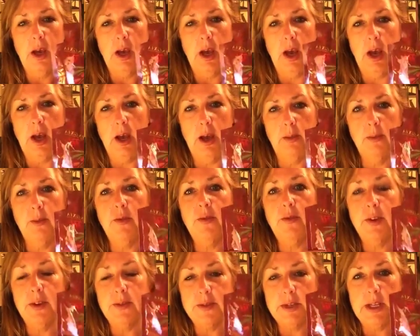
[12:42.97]

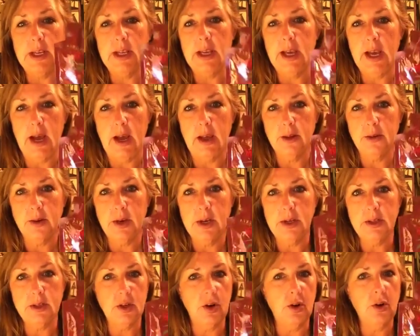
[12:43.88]
15
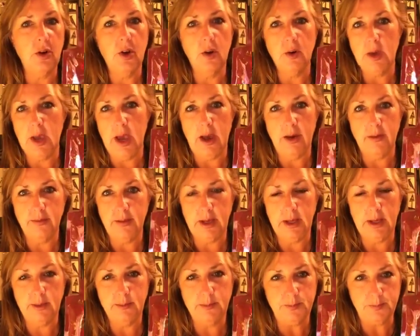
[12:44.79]
calories, no
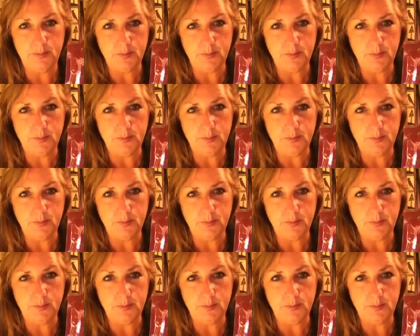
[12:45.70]
caffeine.